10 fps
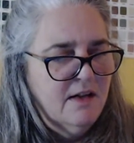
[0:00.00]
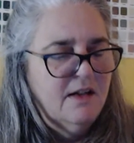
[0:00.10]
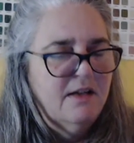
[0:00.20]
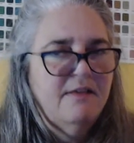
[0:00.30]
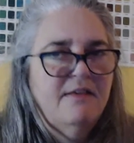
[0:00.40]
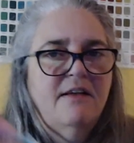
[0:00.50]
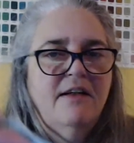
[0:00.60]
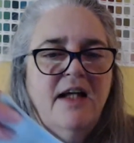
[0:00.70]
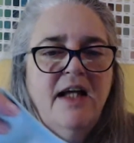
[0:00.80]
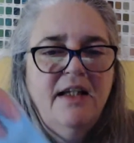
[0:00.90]
Is
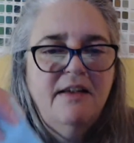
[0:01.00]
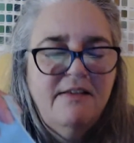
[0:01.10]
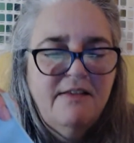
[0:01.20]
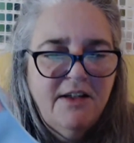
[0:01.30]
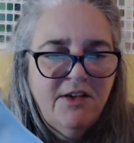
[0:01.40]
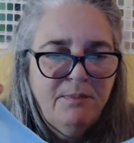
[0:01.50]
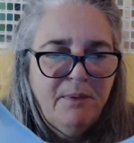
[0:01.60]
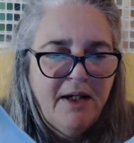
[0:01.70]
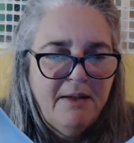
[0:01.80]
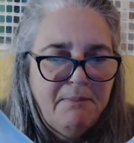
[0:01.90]
hand stitch
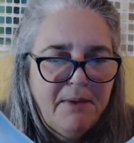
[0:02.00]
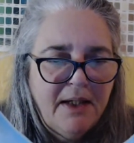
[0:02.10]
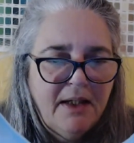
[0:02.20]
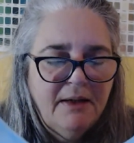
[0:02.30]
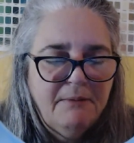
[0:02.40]
piping.